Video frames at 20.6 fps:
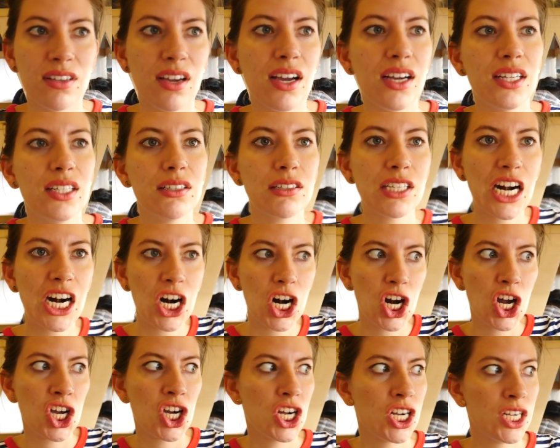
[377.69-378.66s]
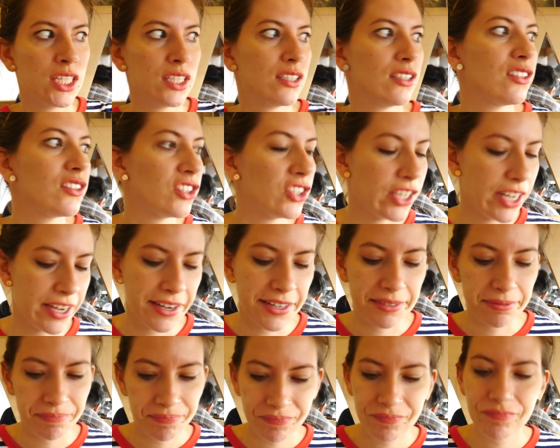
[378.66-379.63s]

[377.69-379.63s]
I gotta try that. Definitely.